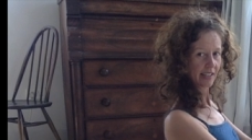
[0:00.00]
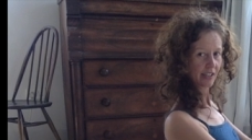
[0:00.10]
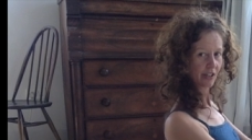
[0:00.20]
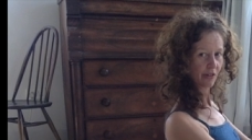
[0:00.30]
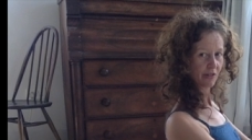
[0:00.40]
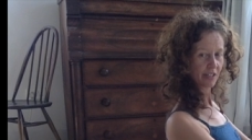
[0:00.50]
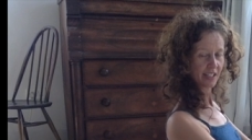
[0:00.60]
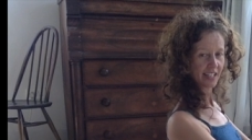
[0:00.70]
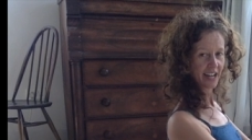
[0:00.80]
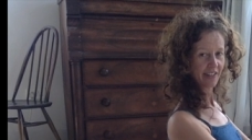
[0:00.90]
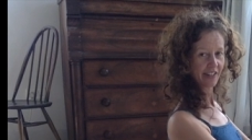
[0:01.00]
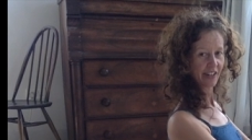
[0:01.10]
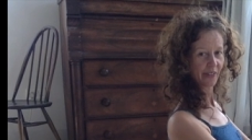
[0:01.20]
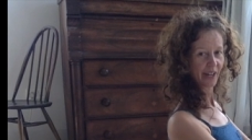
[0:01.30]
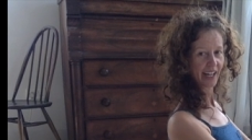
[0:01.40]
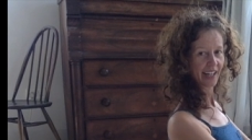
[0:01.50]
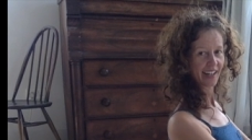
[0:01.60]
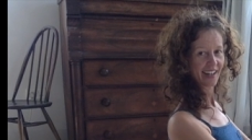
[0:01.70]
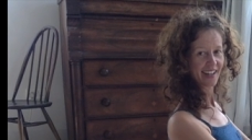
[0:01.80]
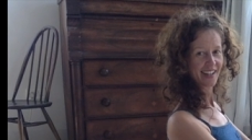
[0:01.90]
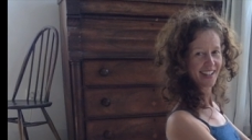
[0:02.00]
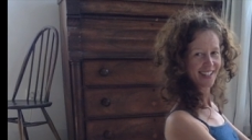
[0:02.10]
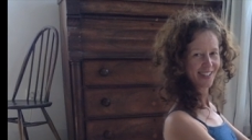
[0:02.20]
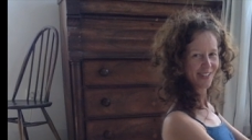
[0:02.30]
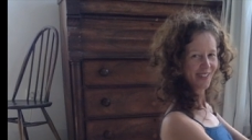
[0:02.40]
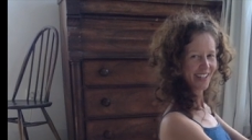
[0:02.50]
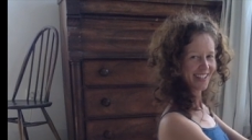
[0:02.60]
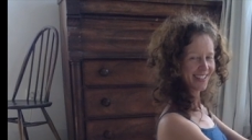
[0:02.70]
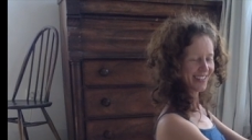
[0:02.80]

the shoulders down and away. So we're going to do